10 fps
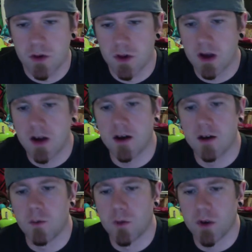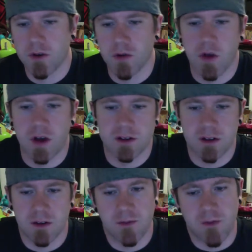What are your thoughts
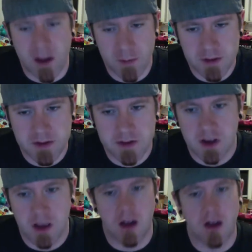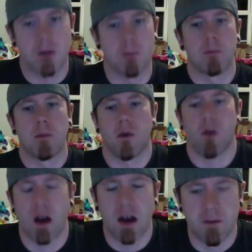on fragments? I
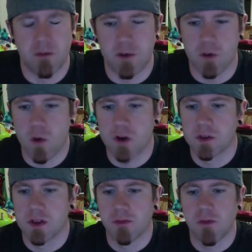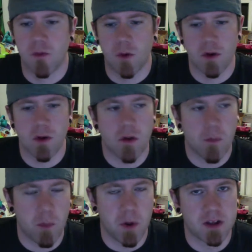have never worked with them before,
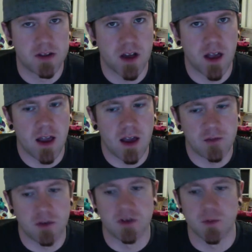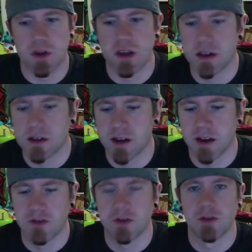but after this week and getting
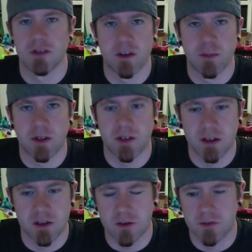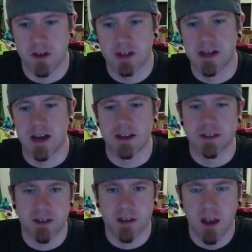introduced to them, I think they're
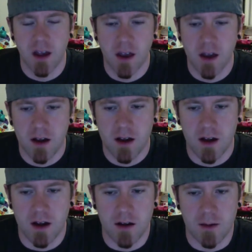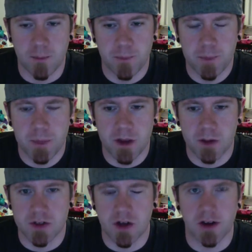fantastic. I
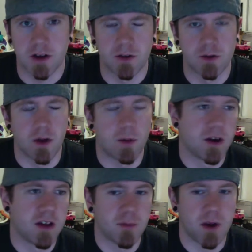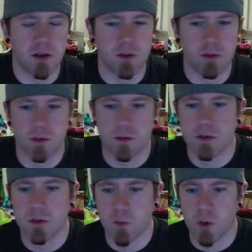was talking to a buddy of mine who
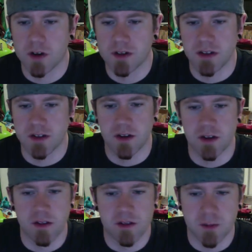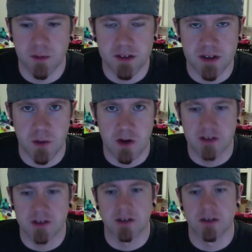works at the same place I work
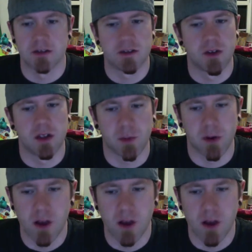as a developer.